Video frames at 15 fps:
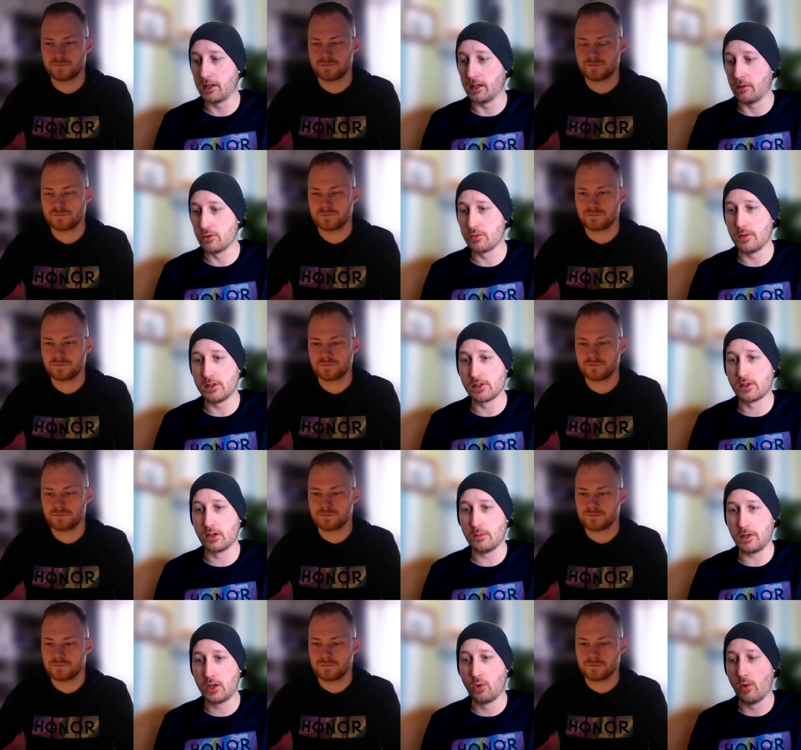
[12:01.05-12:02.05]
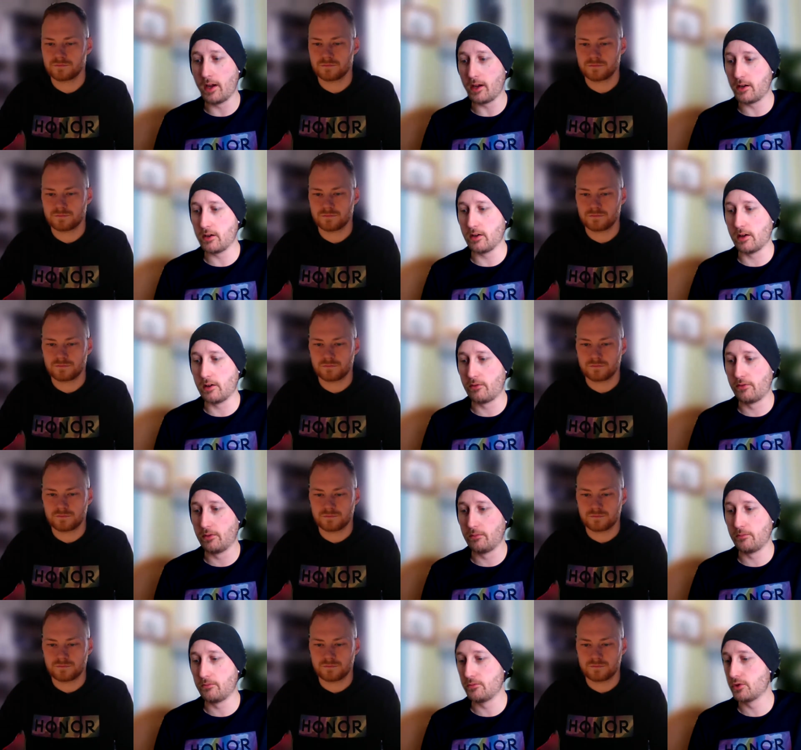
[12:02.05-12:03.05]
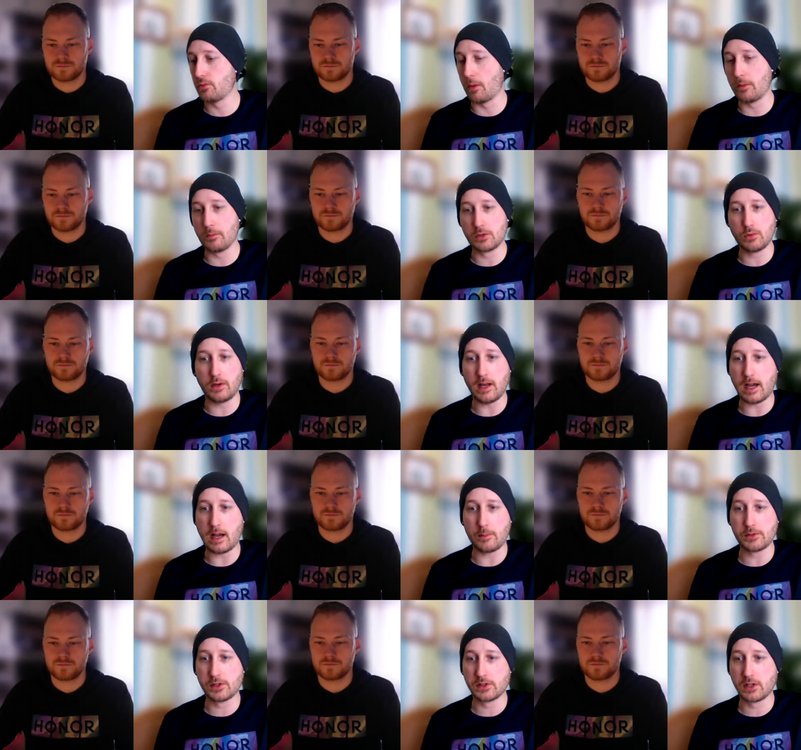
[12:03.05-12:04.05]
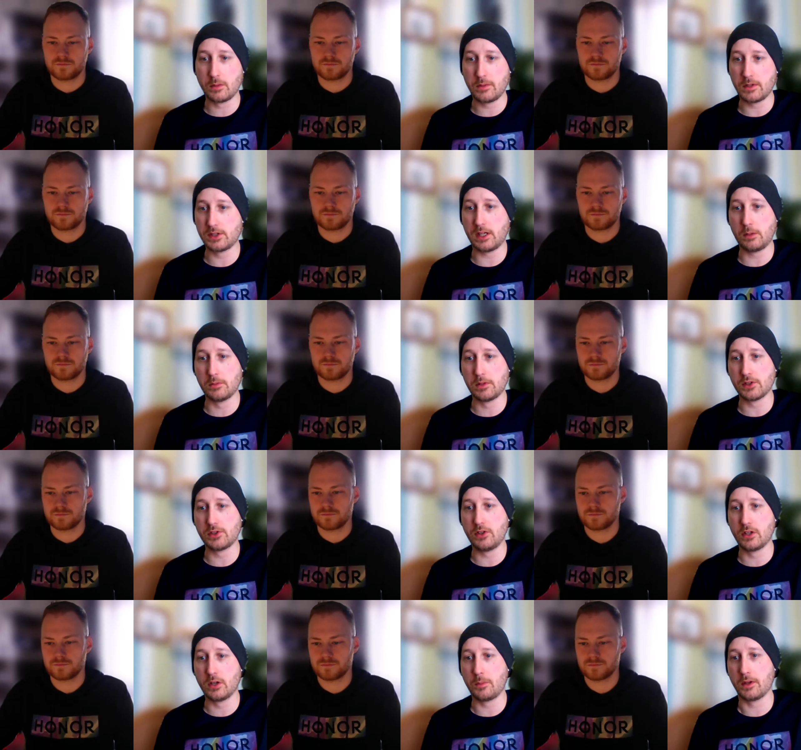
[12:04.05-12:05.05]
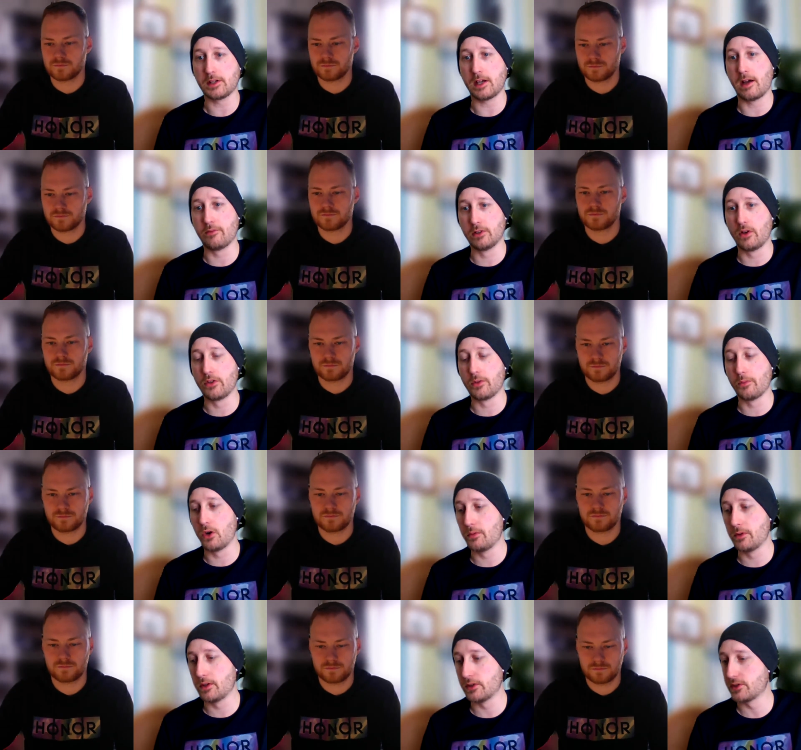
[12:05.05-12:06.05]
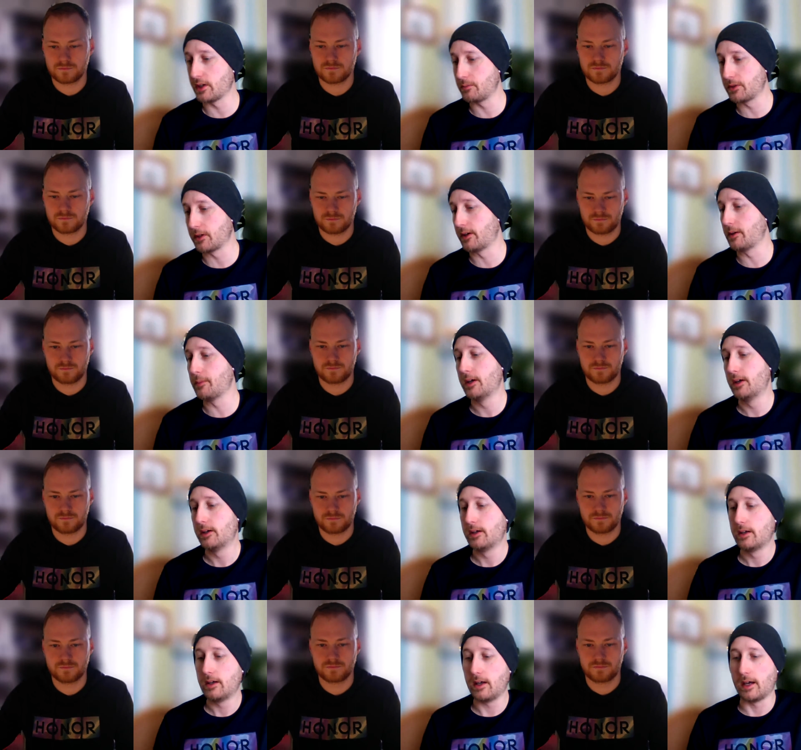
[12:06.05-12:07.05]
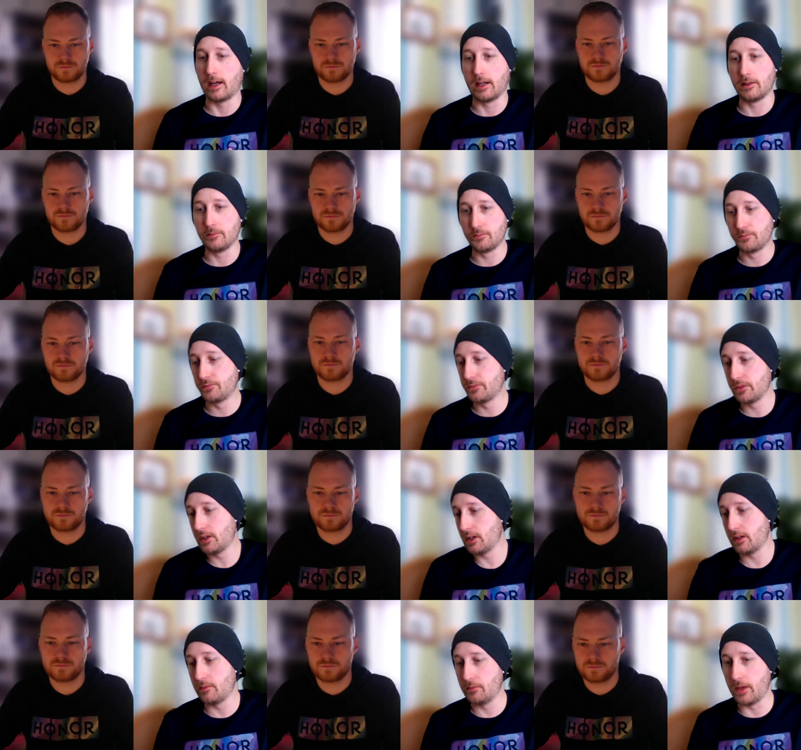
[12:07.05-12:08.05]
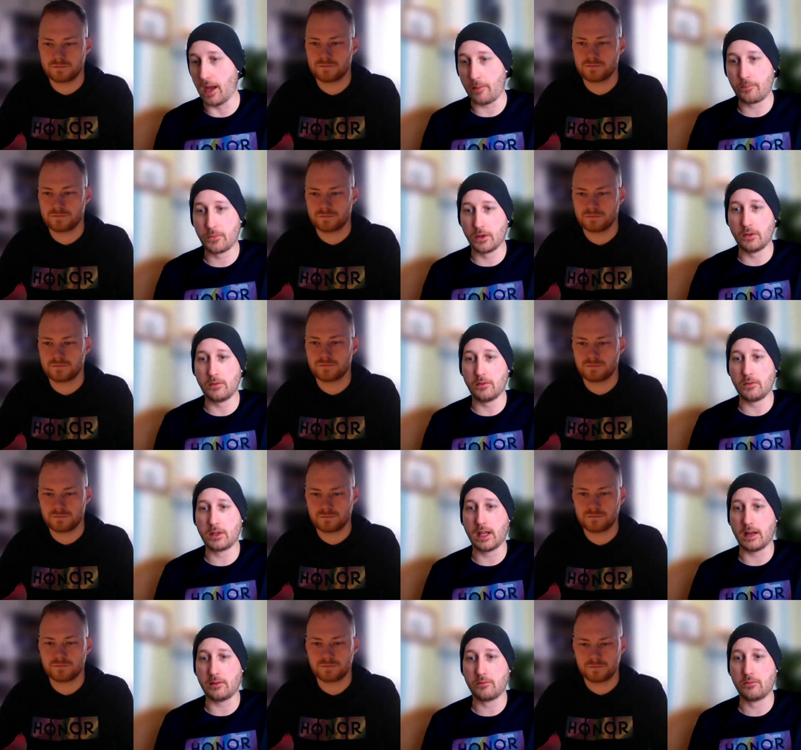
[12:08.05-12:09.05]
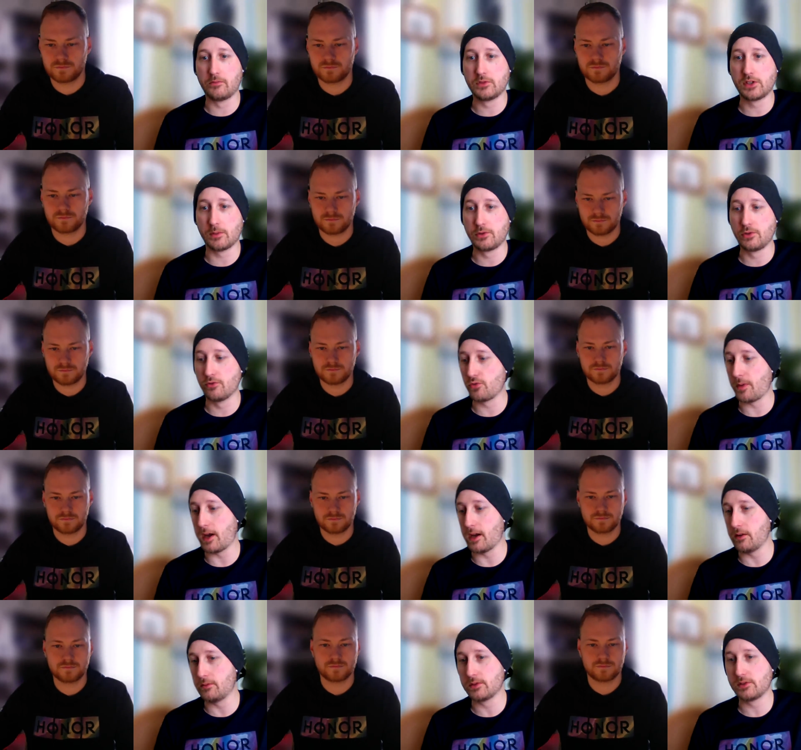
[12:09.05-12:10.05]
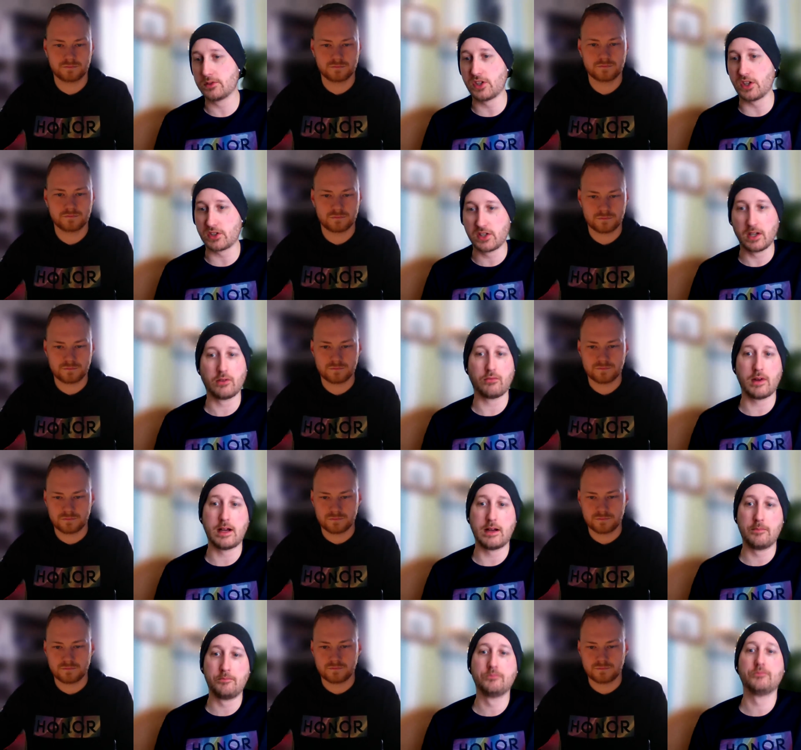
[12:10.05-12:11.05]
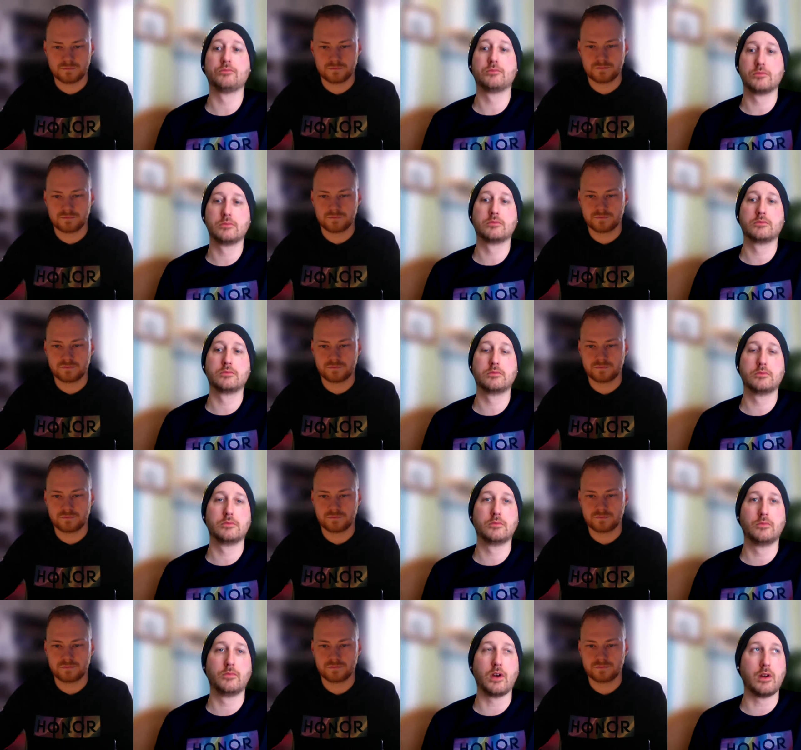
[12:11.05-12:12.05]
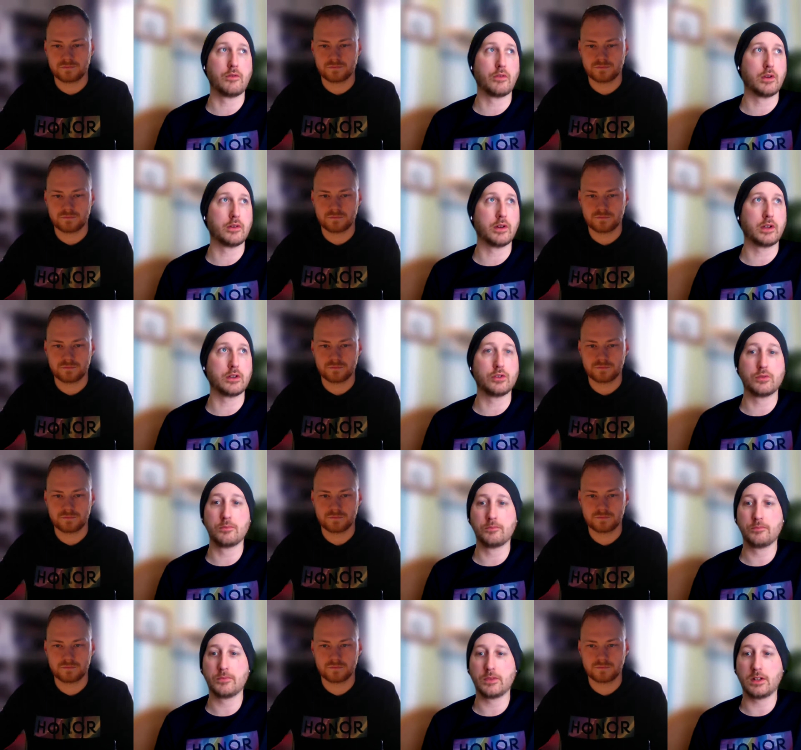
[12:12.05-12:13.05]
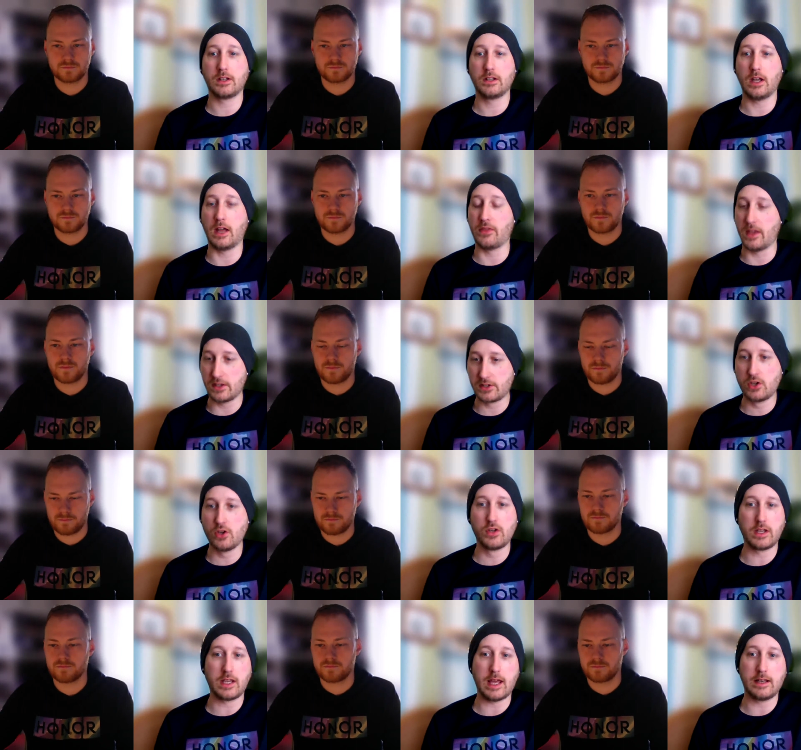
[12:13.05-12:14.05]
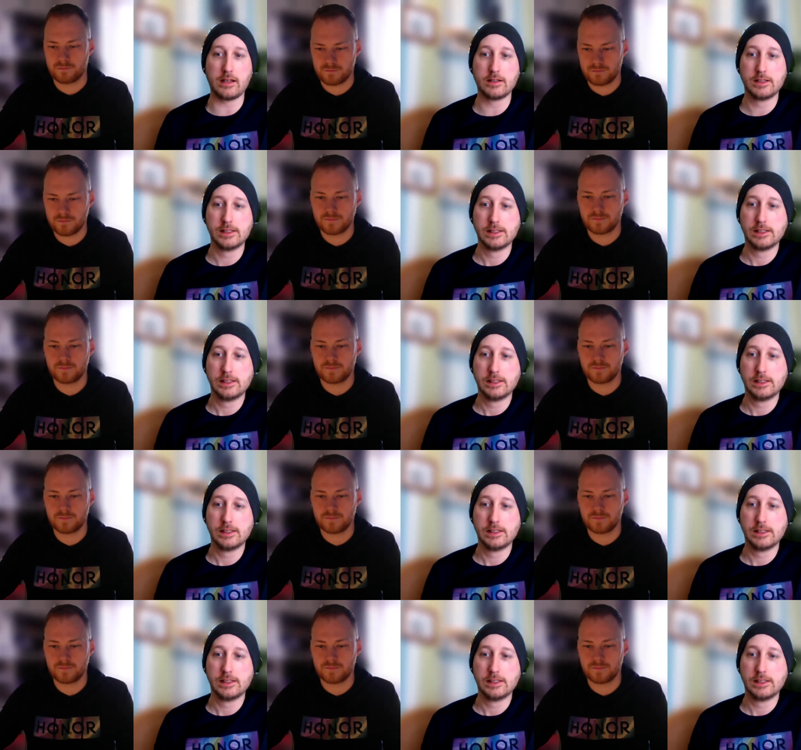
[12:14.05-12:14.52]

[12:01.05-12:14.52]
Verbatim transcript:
Speaker 1: running it, which means it's going to be quick. Uh, swapping between apps is going to be seamless. You're going to be able to have a lot of them open at the same time. And yeah, again, sub 200 pound, six gig of RAM, very, very, very good. And there's good again.